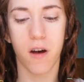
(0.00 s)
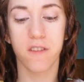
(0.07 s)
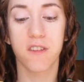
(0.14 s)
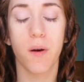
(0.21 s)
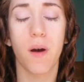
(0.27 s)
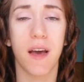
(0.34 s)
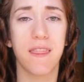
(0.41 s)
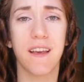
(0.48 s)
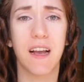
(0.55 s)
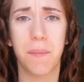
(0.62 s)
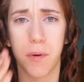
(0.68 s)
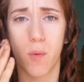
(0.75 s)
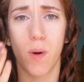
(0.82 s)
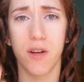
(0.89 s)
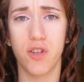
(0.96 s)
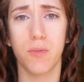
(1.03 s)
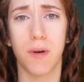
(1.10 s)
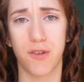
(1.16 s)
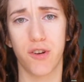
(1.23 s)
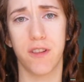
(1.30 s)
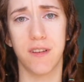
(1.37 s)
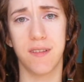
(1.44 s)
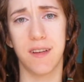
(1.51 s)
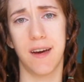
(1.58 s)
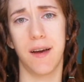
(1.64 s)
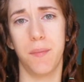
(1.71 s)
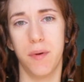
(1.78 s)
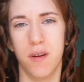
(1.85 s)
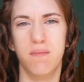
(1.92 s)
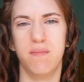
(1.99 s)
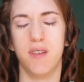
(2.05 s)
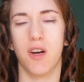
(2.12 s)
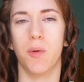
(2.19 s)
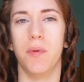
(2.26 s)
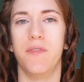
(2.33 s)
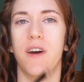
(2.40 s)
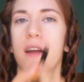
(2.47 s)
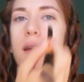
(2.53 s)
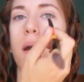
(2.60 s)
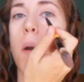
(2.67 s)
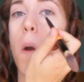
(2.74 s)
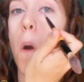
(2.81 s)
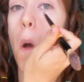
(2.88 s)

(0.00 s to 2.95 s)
Also, I think I put way too much on this eye, but it'll be fine.